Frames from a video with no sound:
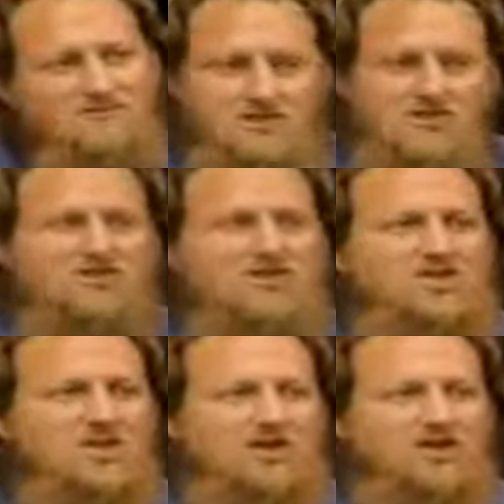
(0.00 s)
This is the
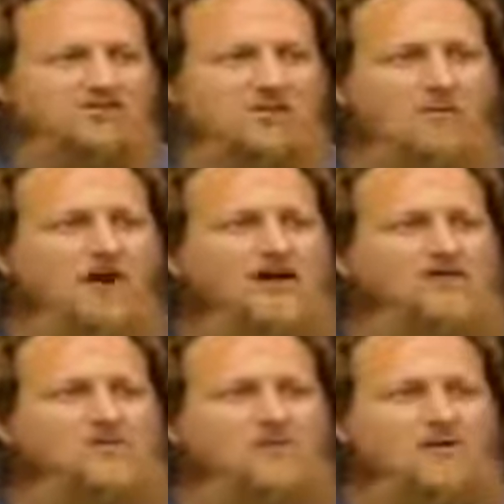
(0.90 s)
challenge. From my
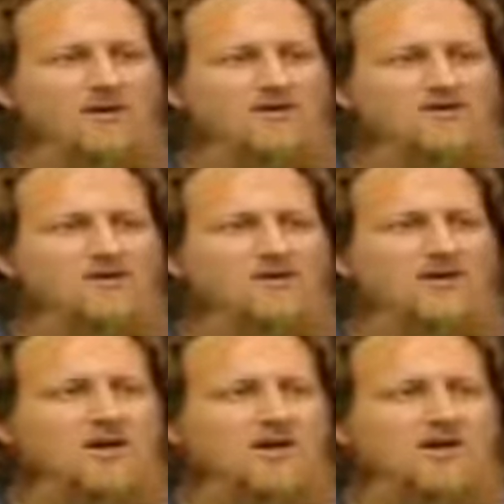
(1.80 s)

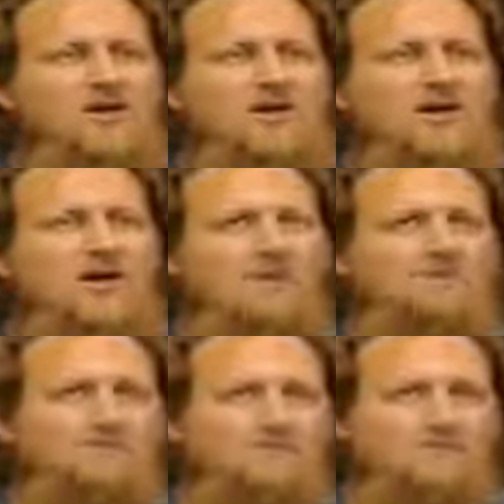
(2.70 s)
experience,
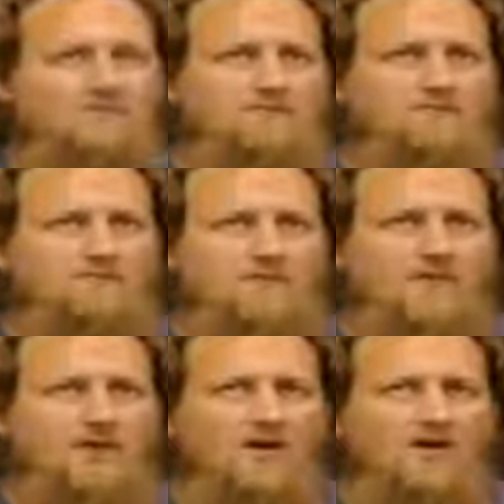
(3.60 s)
um,
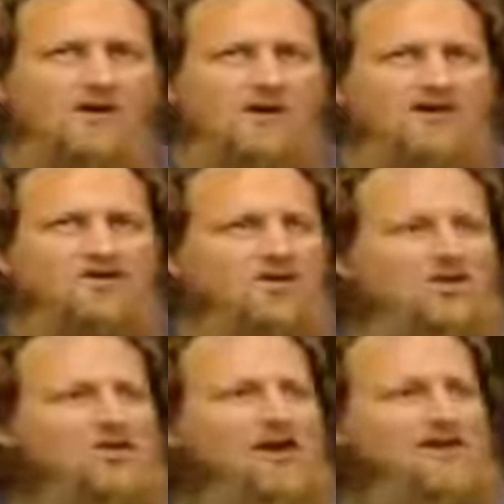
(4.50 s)
it's a
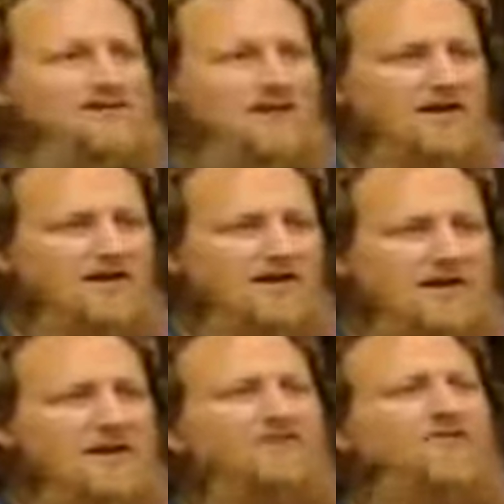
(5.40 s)
good idea.
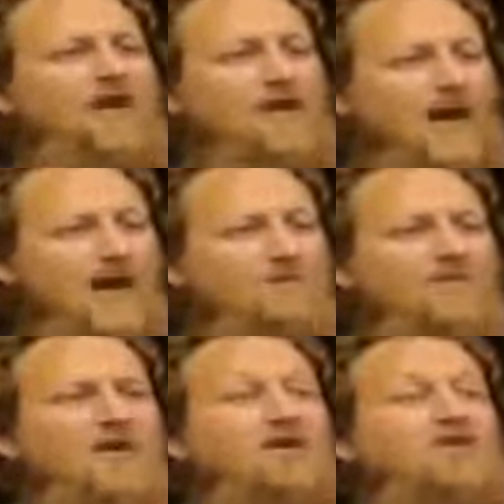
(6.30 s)
If they
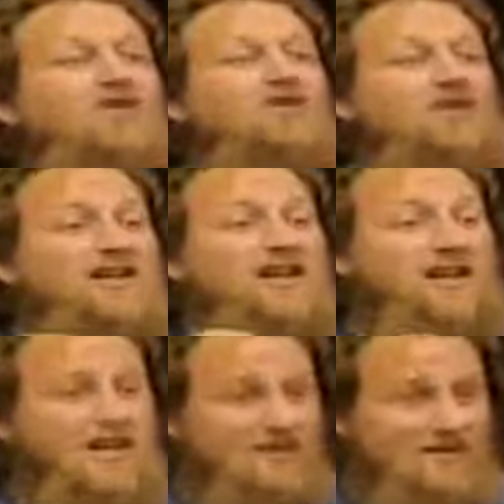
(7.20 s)
come, they usually
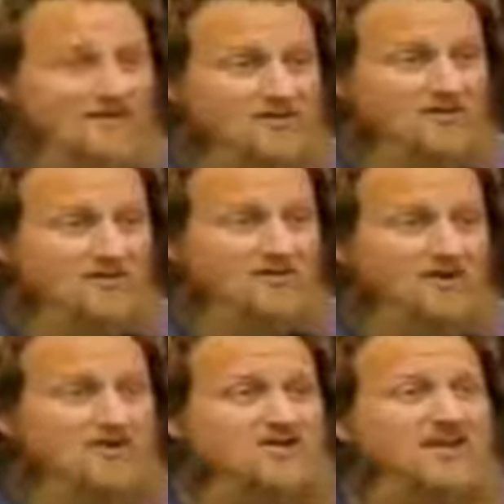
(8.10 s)
love it
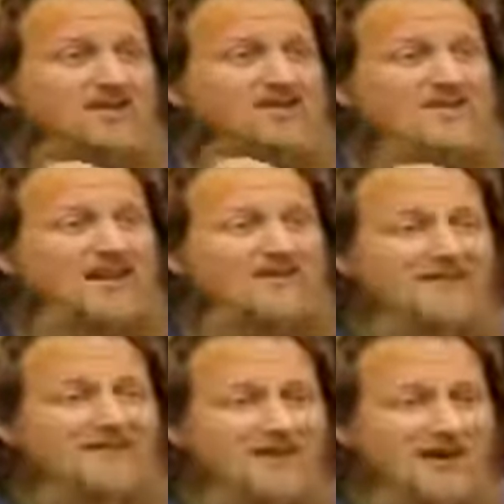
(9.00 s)
because they can take
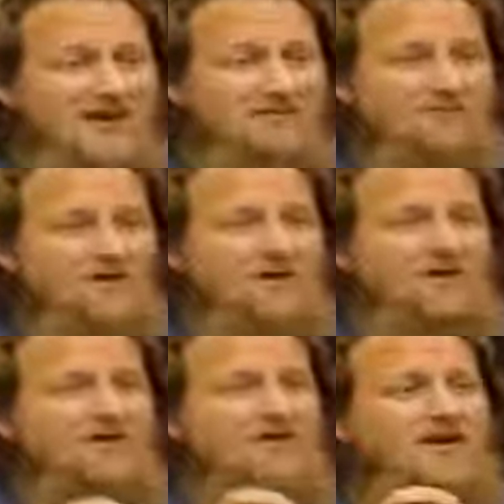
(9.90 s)
their time,
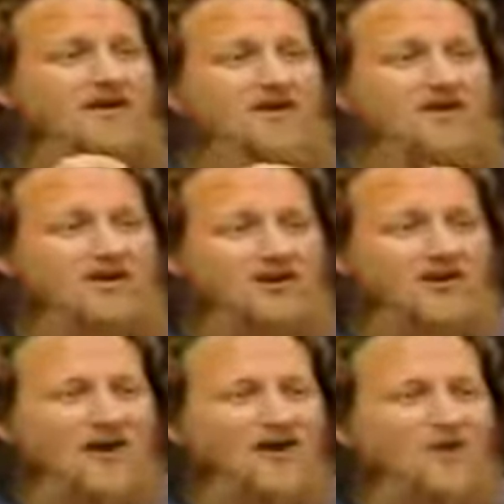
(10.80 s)
they can look
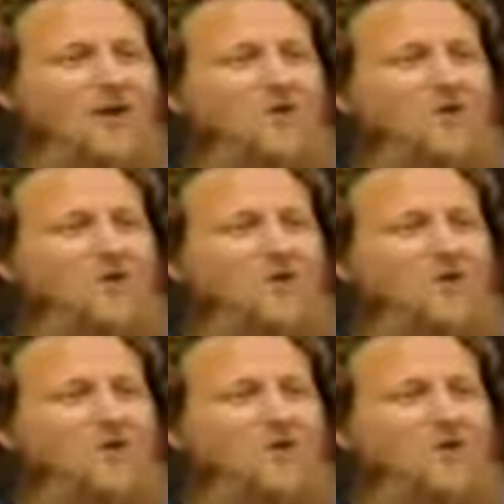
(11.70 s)
around.